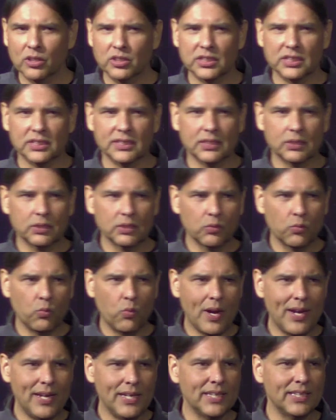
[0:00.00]
just
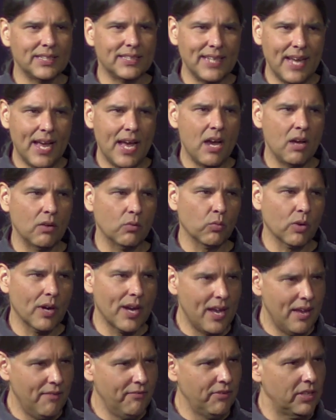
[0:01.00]
weighted down, we're
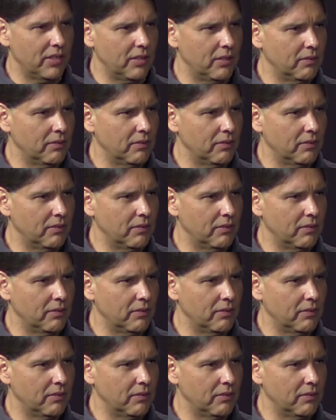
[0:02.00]
heavy.